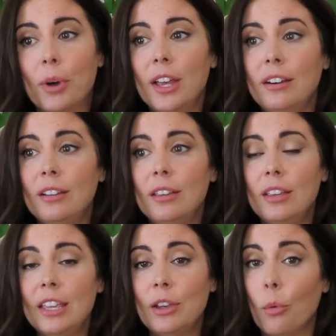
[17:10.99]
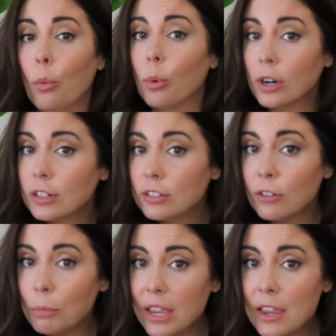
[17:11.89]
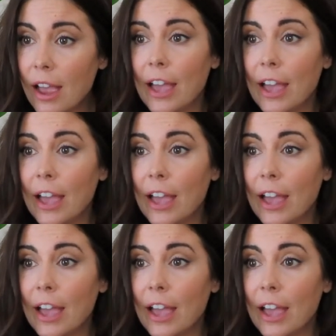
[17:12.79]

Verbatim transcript: but it works for me.